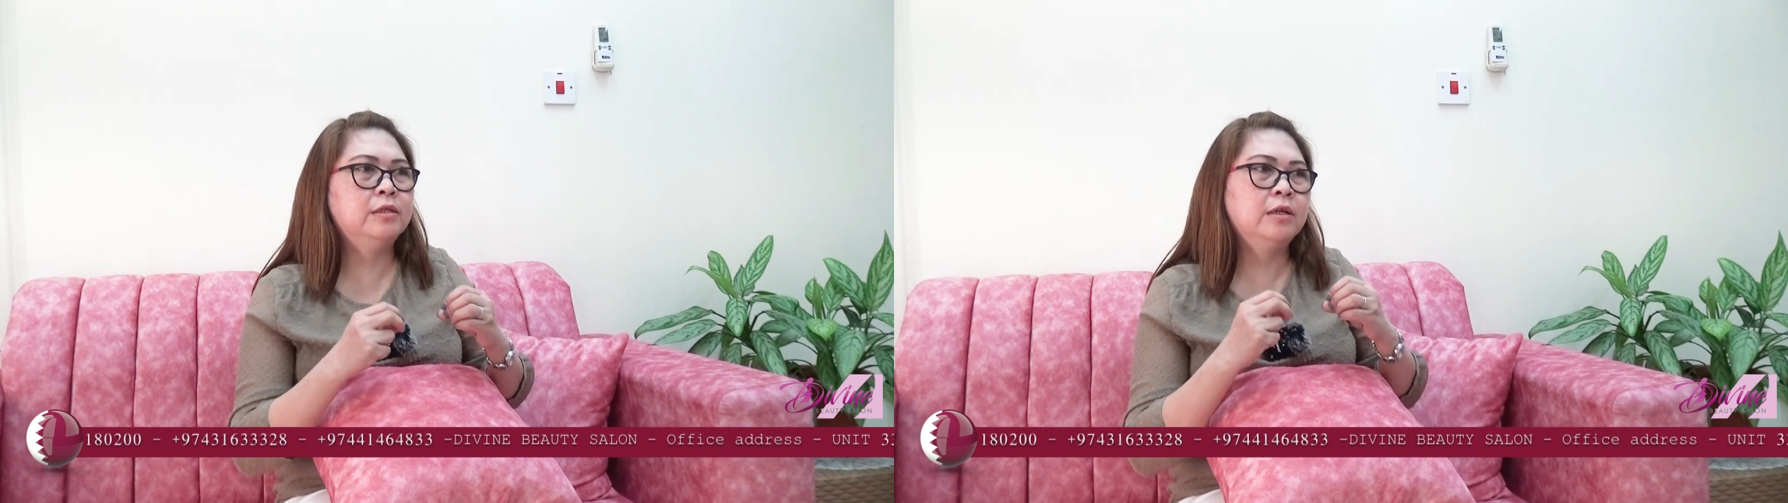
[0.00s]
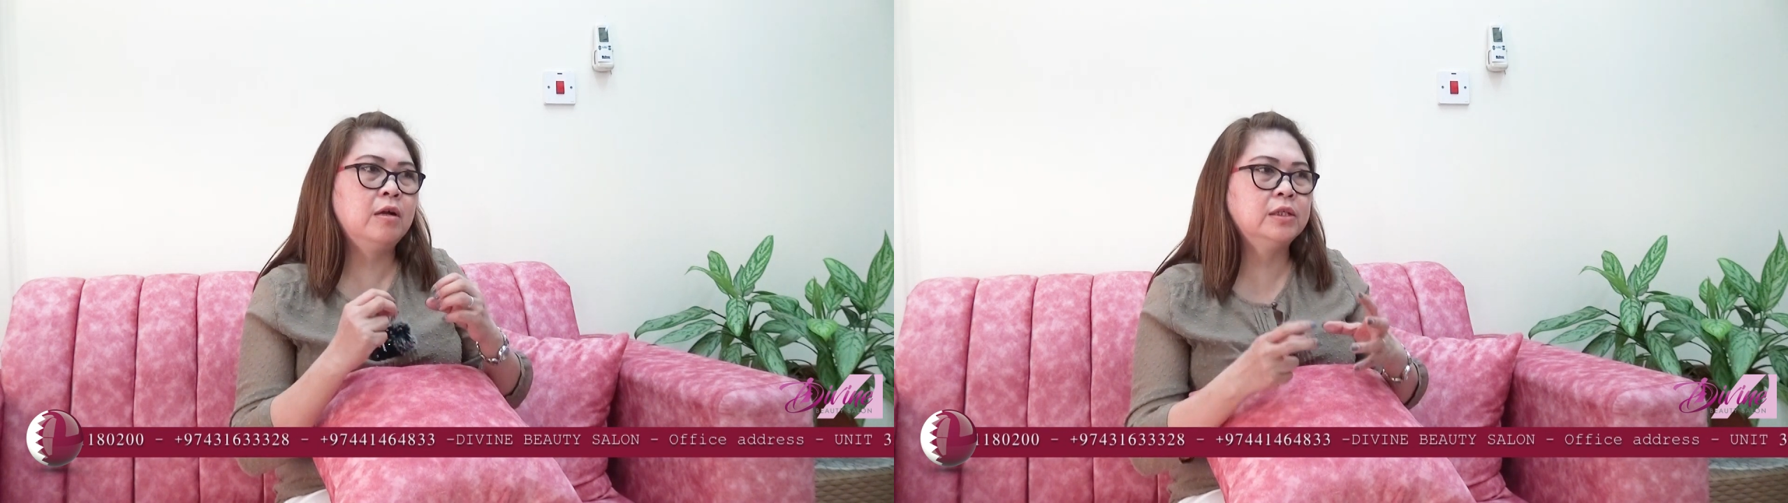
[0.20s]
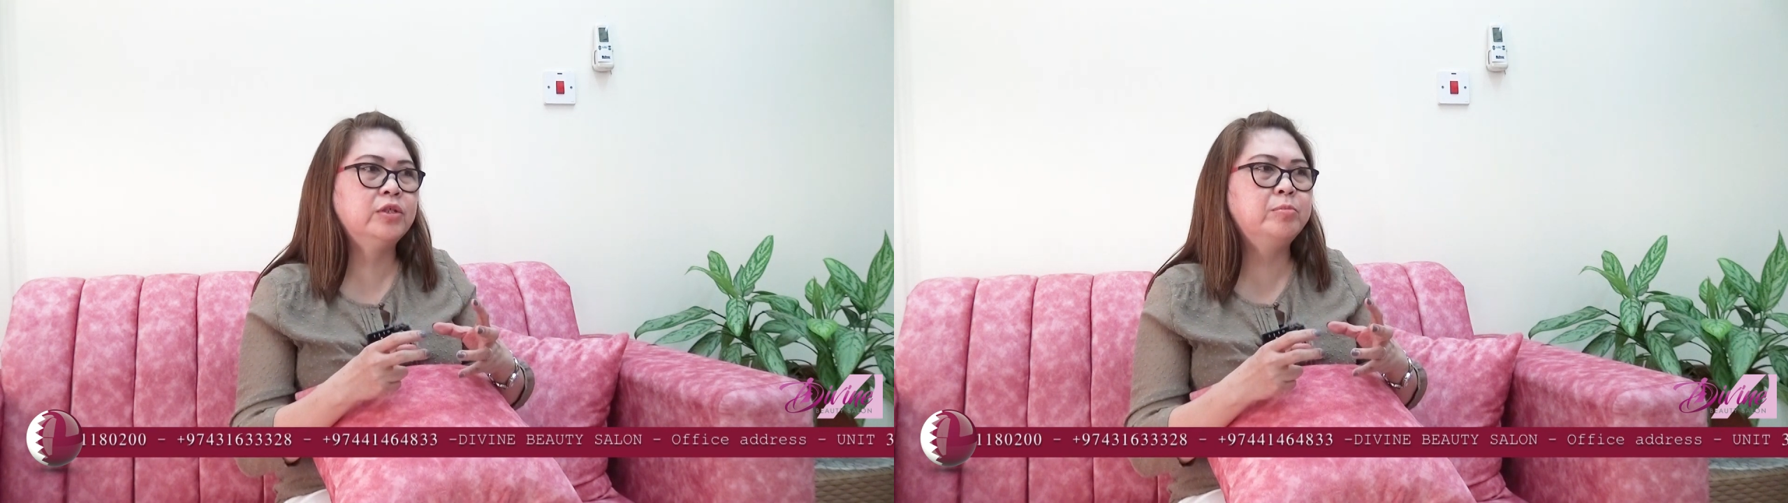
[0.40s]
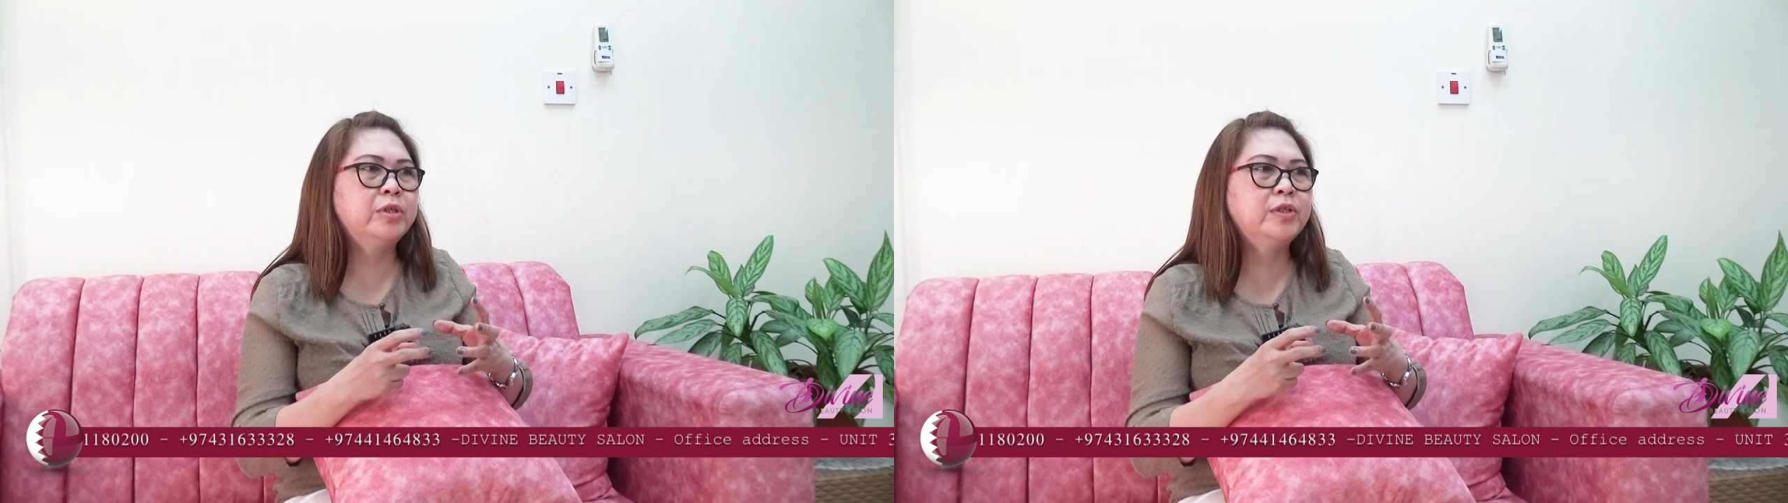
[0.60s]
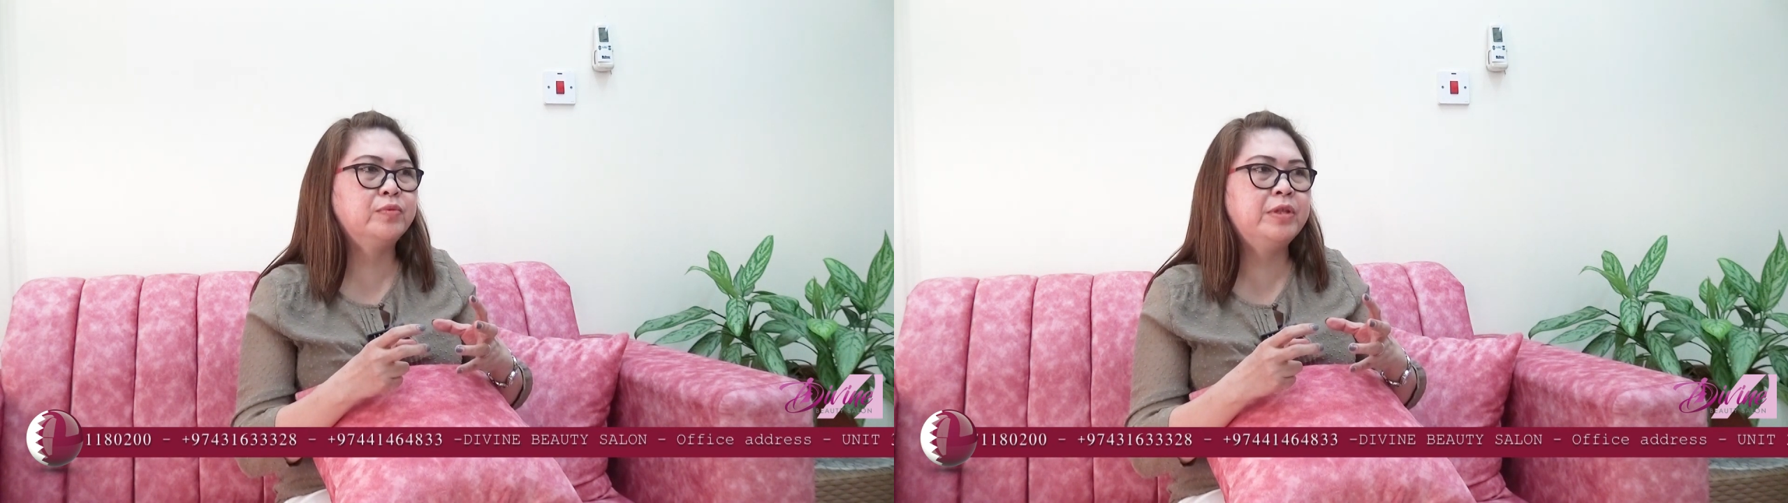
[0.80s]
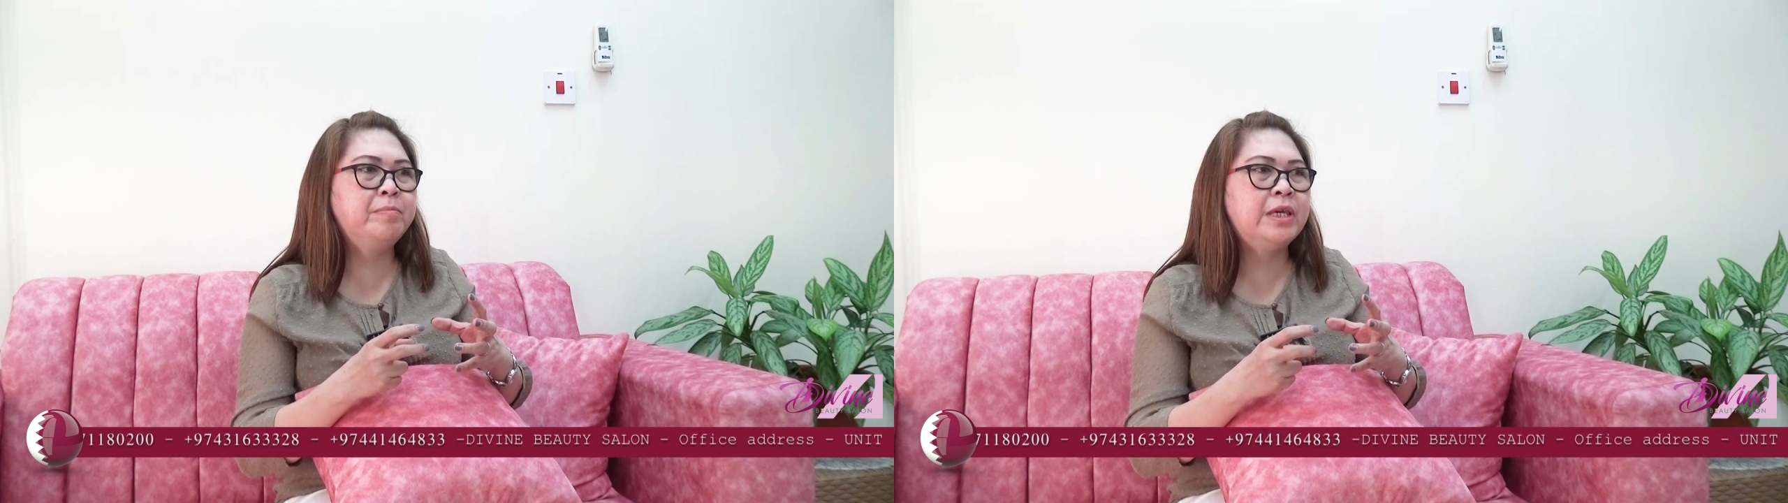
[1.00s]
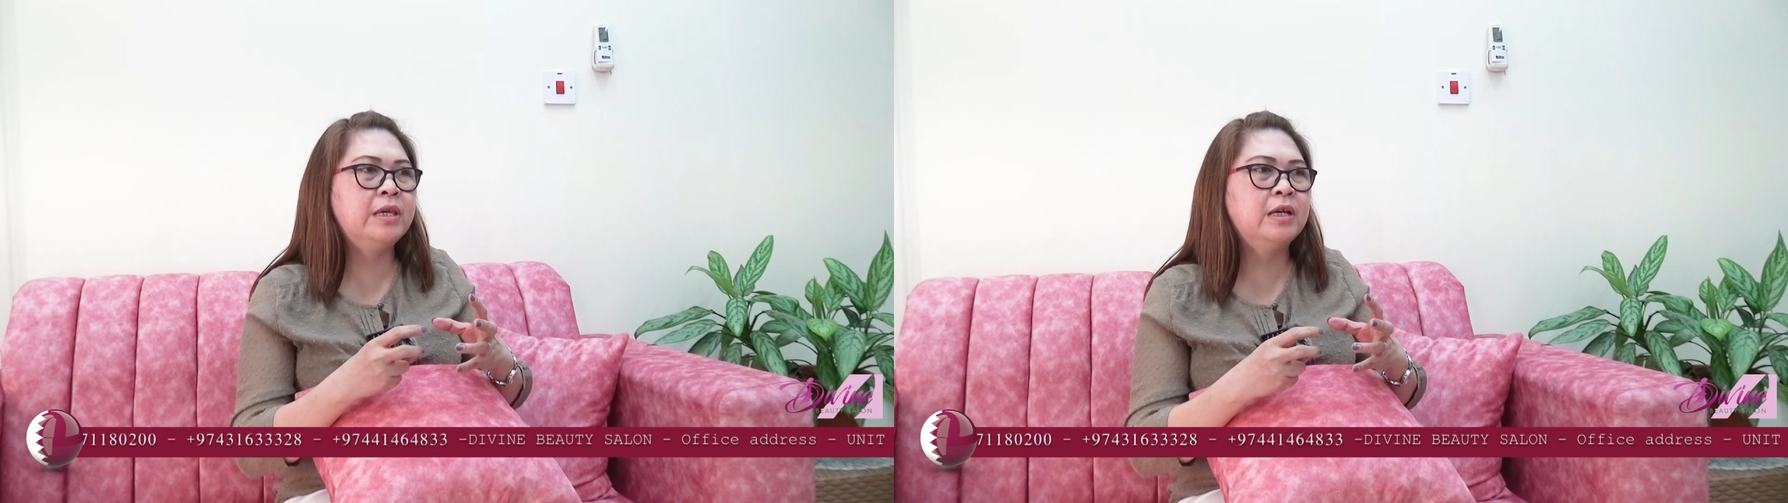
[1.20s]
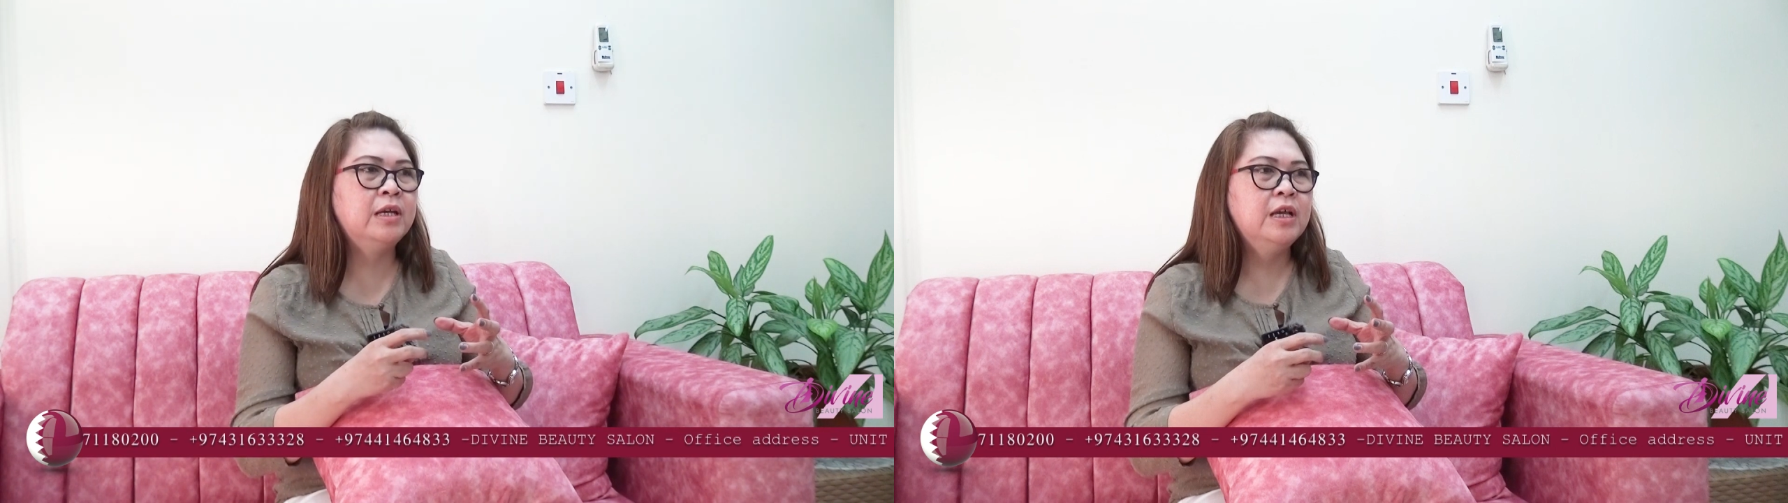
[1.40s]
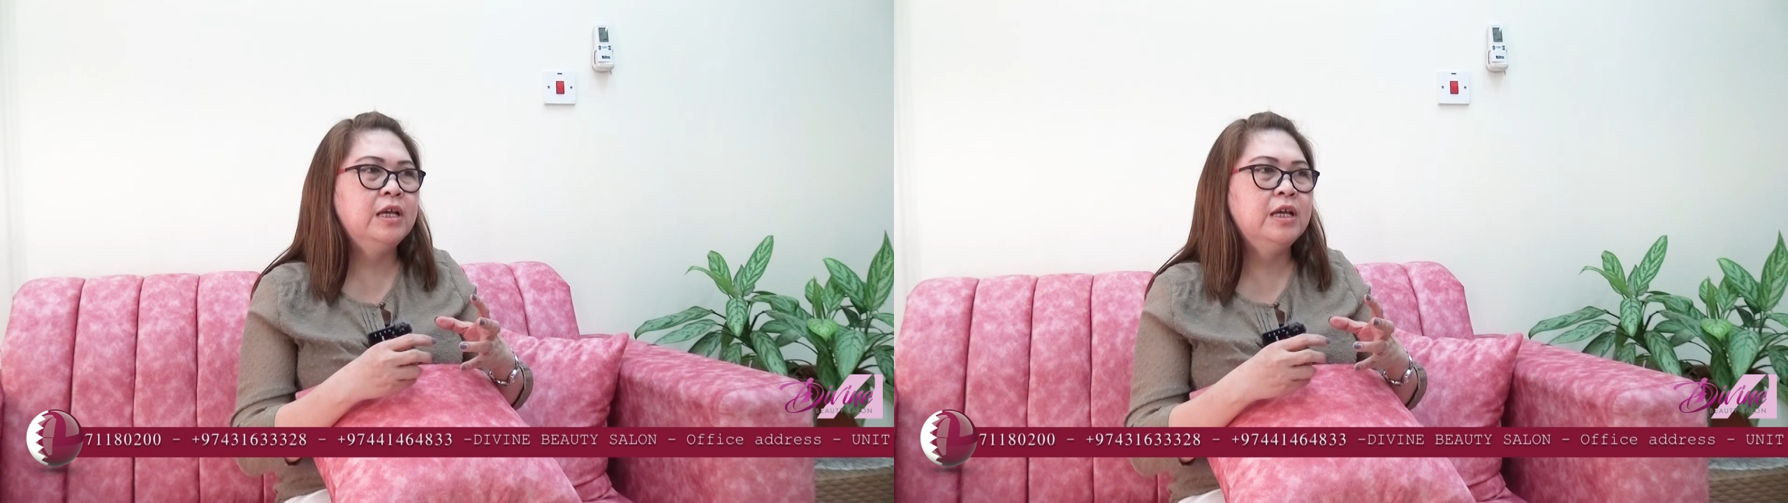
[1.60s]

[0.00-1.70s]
the customers will be uh,